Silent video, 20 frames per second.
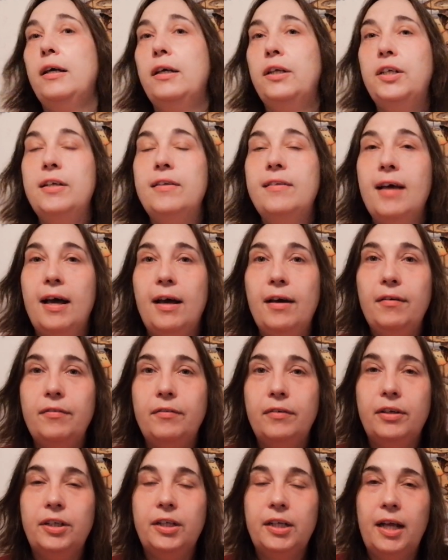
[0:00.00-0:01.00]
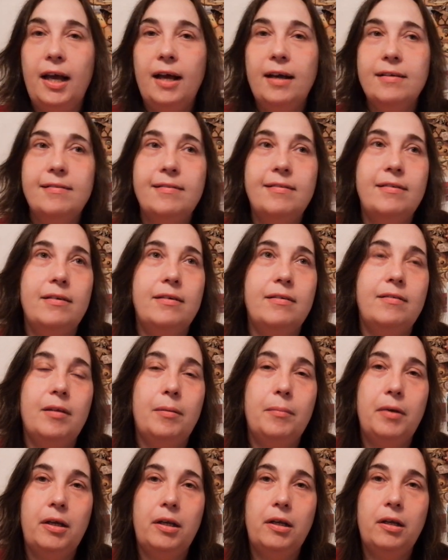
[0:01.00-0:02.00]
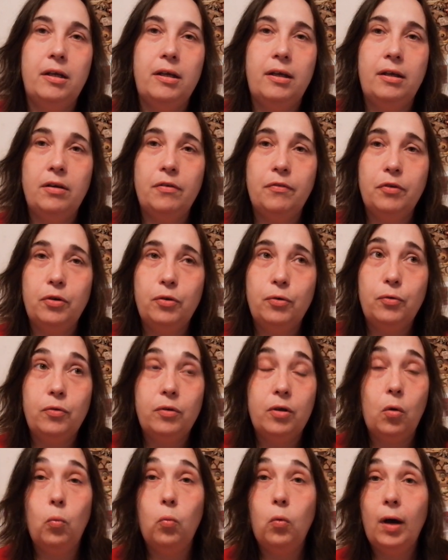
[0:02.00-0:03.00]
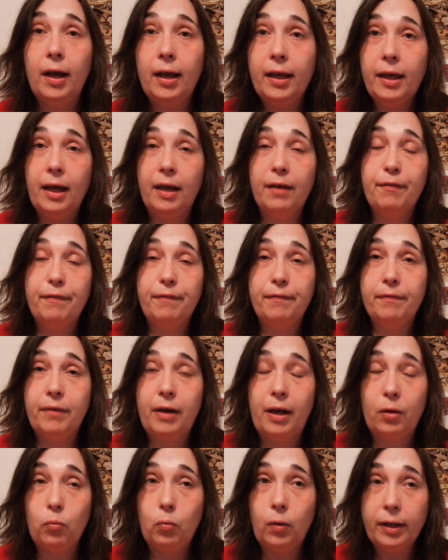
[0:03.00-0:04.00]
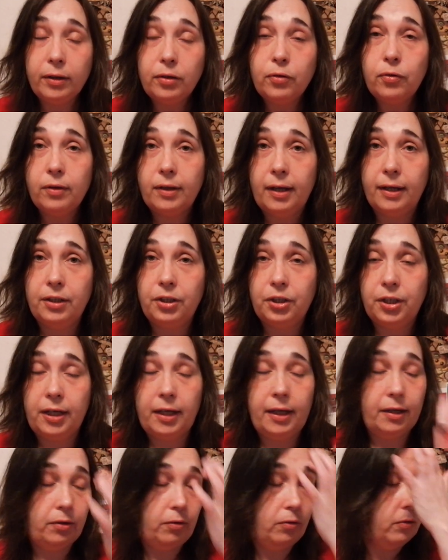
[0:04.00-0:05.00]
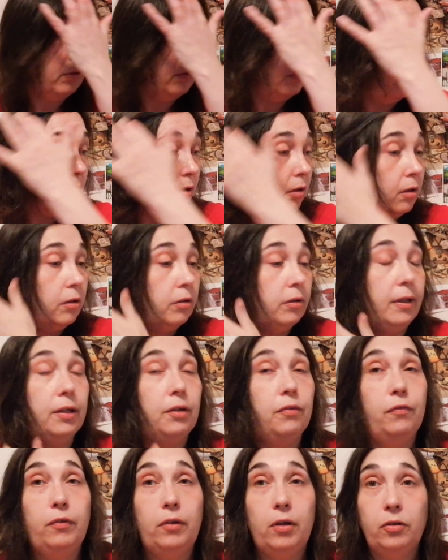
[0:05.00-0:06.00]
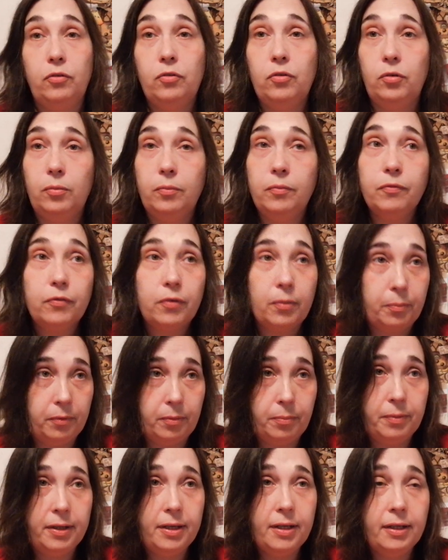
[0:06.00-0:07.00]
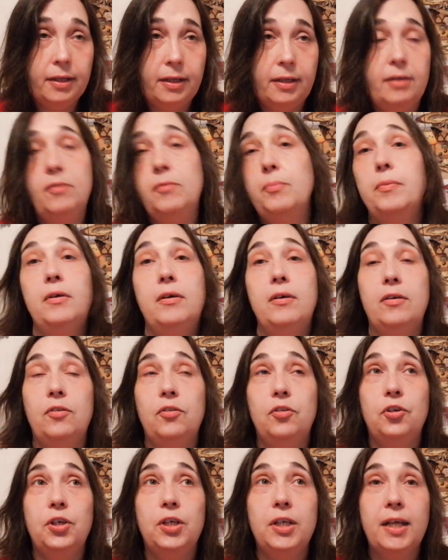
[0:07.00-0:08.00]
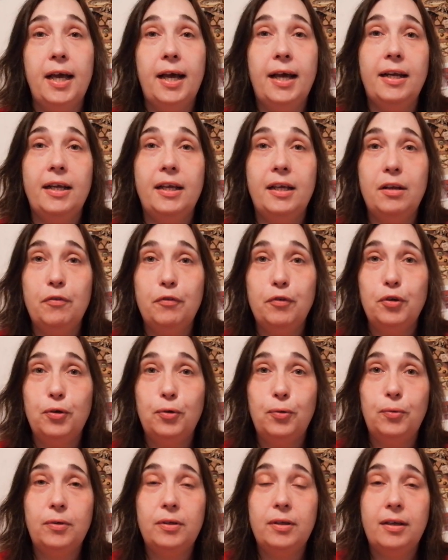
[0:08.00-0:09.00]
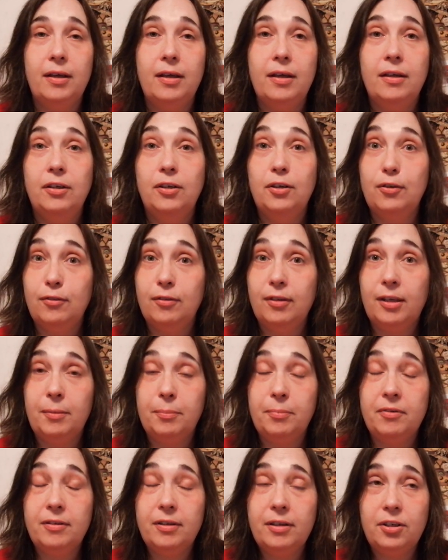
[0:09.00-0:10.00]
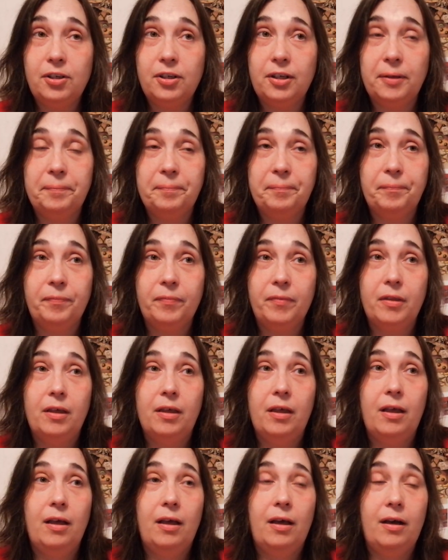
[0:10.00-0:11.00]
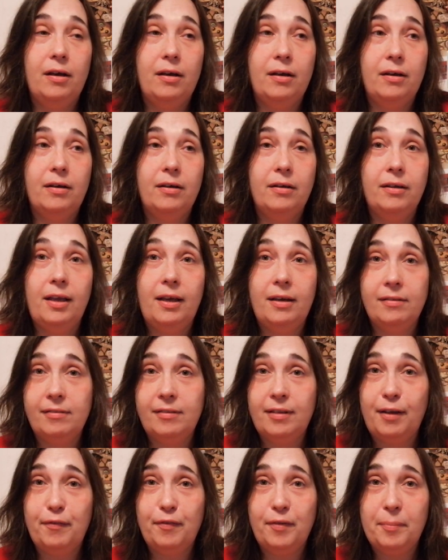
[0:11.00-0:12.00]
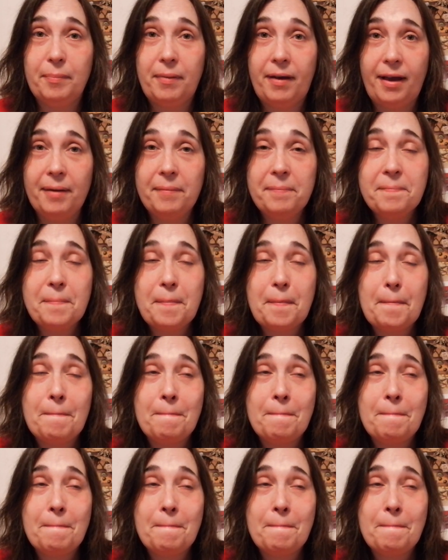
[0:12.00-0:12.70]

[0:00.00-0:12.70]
she's have she has uh, some in interviews and why I I went to that channel, that floss tube, from the beginning is because she had interviewed Just Keep Stitching. Uh, yeah, Steph and Pam.